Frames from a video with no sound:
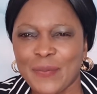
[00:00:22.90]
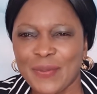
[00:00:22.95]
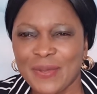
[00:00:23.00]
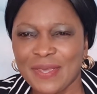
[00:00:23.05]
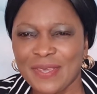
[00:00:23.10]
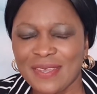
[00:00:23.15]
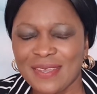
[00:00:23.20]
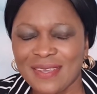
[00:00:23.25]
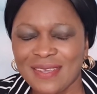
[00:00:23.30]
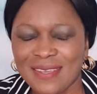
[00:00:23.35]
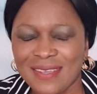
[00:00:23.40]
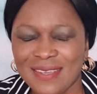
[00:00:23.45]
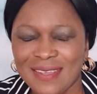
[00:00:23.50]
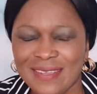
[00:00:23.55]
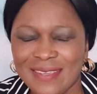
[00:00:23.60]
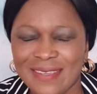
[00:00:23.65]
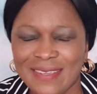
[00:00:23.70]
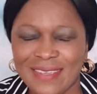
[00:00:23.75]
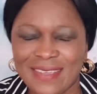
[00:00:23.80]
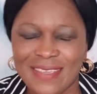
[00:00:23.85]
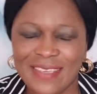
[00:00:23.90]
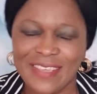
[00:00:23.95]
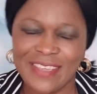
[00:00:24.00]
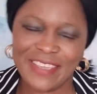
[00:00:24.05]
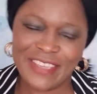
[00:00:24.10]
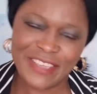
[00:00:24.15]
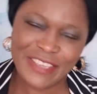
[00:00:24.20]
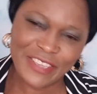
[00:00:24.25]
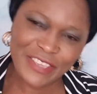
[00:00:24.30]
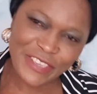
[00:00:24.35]
happy
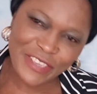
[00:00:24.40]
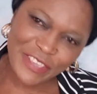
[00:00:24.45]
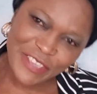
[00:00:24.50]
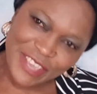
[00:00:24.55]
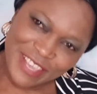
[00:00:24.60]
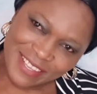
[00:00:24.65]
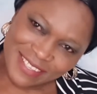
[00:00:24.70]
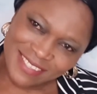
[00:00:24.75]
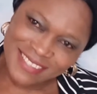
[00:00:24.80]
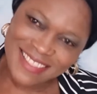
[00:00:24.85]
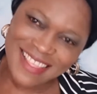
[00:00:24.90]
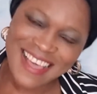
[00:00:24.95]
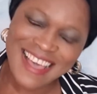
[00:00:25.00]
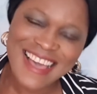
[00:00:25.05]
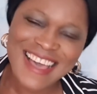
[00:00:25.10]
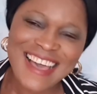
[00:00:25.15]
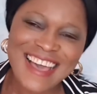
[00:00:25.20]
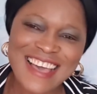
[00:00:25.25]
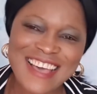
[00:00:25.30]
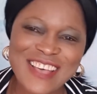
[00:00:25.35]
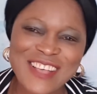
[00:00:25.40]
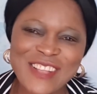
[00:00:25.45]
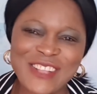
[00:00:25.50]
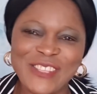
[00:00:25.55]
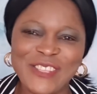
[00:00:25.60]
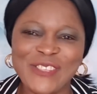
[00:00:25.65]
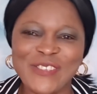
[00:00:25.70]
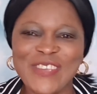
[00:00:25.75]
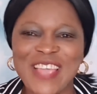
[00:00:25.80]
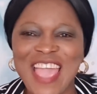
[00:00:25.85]
Easter
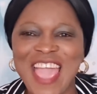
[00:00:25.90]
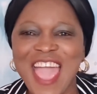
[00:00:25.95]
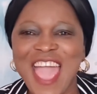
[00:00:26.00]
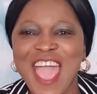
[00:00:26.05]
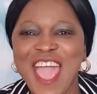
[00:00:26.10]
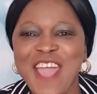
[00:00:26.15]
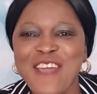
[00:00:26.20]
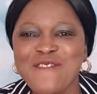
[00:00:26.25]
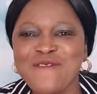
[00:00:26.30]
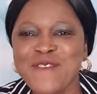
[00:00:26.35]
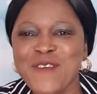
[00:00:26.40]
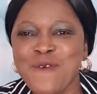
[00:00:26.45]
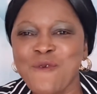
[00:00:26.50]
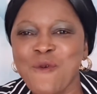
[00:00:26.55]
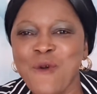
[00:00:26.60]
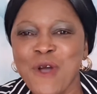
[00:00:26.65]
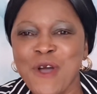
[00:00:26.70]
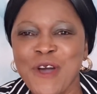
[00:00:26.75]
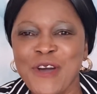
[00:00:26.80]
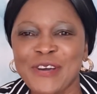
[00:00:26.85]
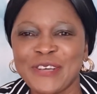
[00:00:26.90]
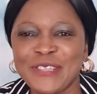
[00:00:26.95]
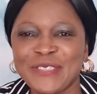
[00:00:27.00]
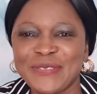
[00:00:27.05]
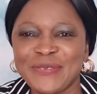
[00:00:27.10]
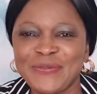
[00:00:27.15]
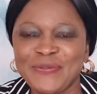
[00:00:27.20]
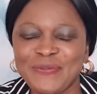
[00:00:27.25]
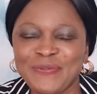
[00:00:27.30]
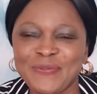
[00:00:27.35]
to
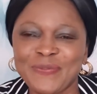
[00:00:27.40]
everyone.